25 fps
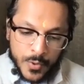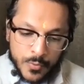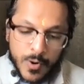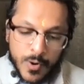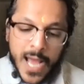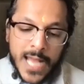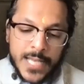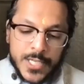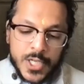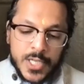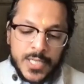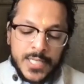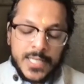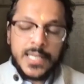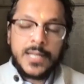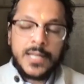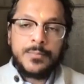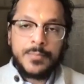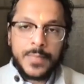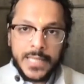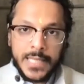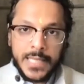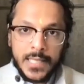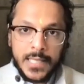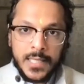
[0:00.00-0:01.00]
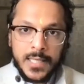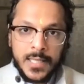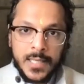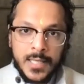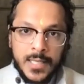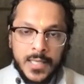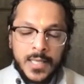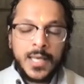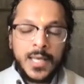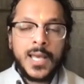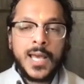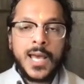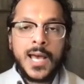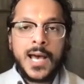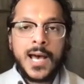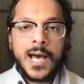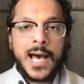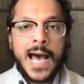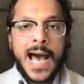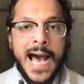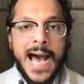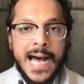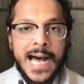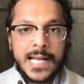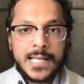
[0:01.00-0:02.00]
Raja Nimi
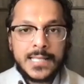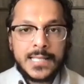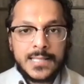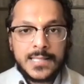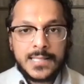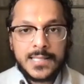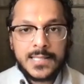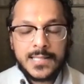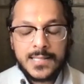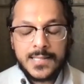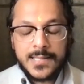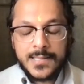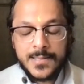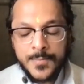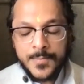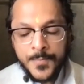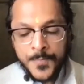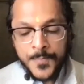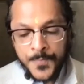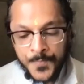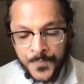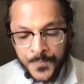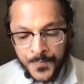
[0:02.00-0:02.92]
asks,